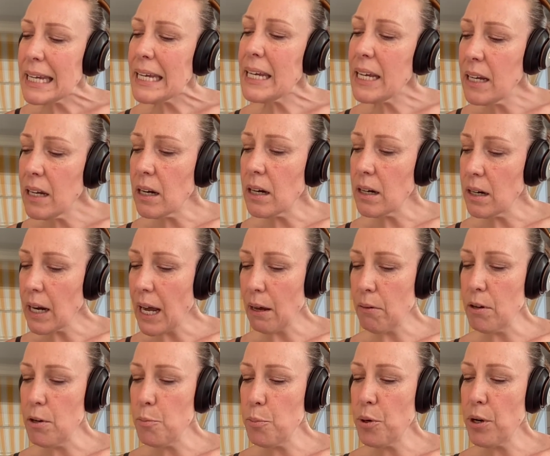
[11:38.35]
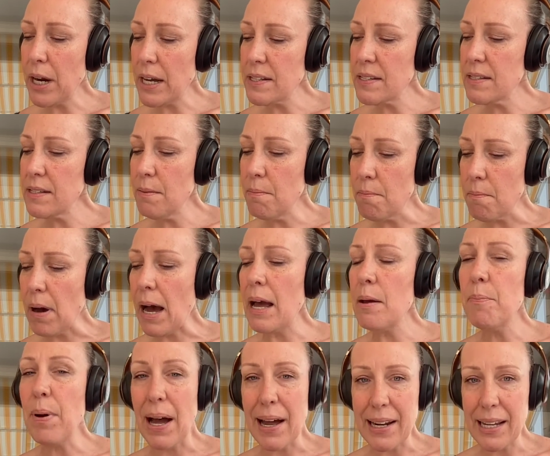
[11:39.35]
here I would press
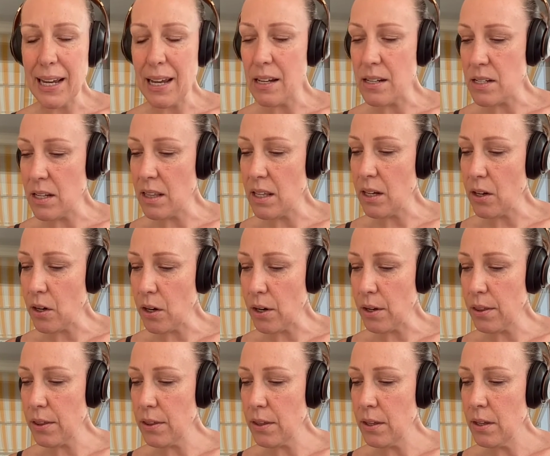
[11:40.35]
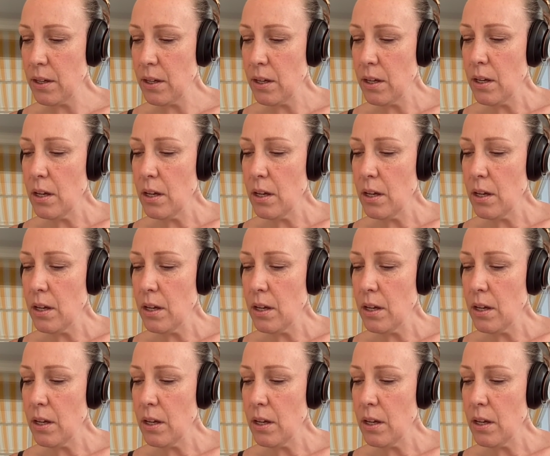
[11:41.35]
my body into the earth.